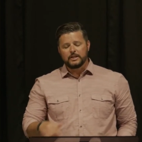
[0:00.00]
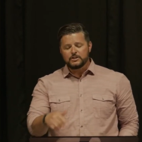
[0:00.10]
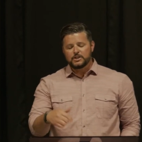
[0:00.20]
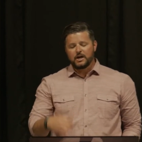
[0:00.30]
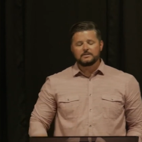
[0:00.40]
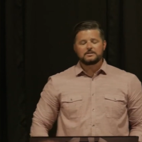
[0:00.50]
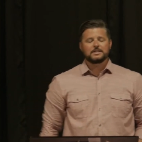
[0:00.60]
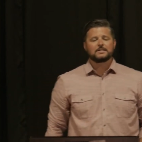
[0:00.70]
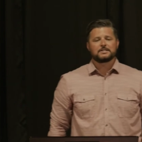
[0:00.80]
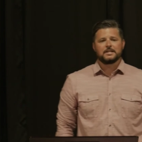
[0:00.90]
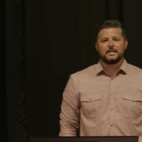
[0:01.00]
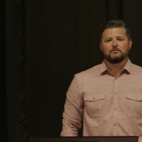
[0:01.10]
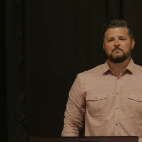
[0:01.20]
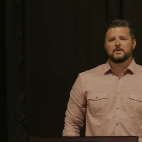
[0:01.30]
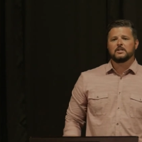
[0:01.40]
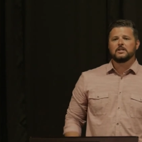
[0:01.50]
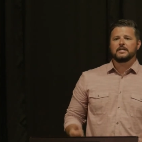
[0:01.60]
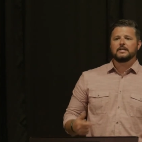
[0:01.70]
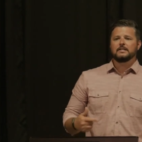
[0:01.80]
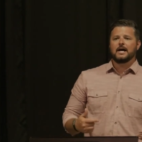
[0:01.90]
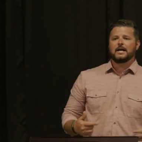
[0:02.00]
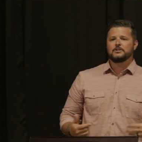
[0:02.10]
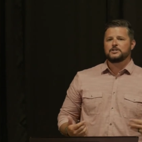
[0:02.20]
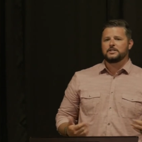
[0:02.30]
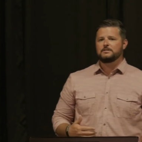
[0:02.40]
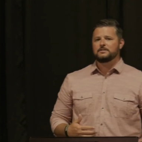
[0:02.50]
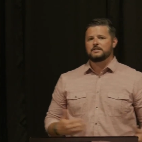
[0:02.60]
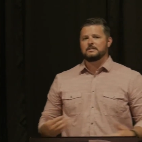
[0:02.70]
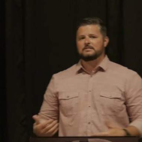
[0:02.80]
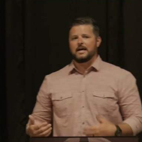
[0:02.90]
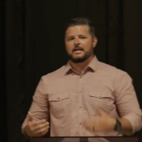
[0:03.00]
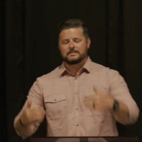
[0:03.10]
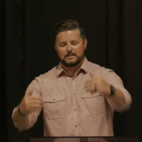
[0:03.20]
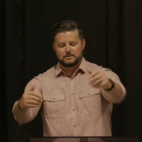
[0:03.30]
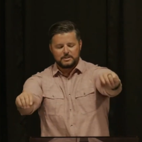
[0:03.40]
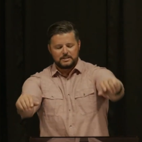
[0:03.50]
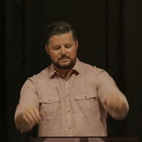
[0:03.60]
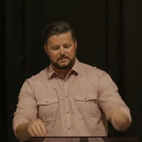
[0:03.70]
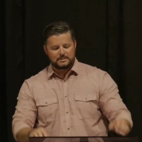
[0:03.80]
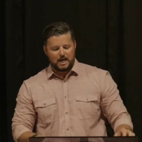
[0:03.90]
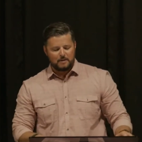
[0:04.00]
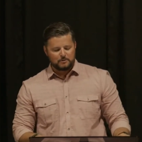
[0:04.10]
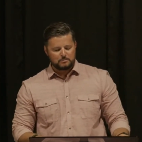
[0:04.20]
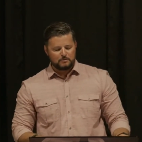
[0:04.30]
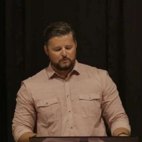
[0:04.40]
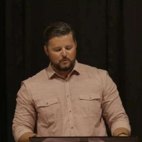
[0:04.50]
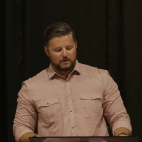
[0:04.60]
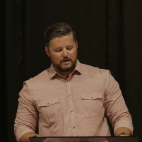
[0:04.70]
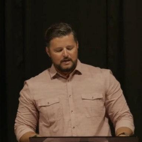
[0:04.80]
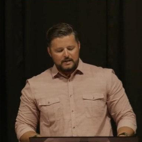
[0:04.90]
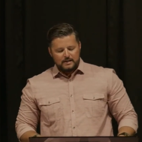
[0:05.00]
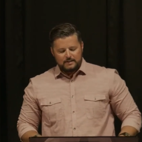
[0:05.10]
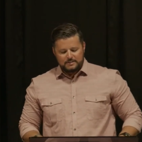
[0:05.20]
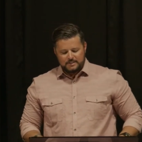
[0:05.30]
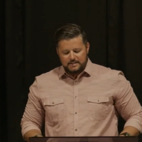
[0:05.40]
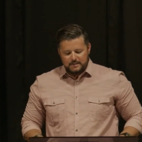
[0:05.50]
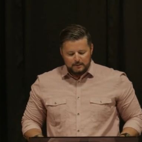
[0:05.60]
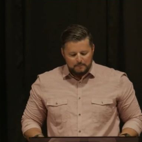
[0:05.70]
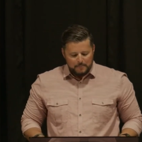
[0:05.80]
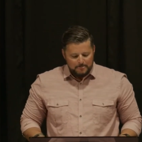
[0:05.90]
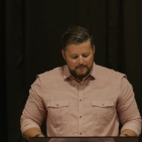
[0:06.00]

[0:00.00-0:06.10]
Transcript: Look at John 16. We've been looking a lot at Jesus in his last days with his disciples before ascending